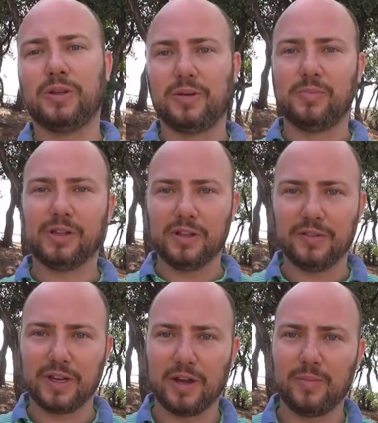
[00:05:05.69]
completely
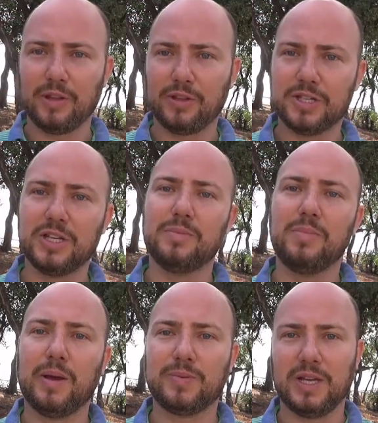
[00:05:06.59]
forget about those heat
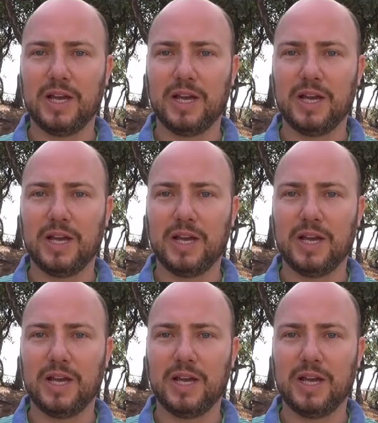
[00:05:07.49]
maps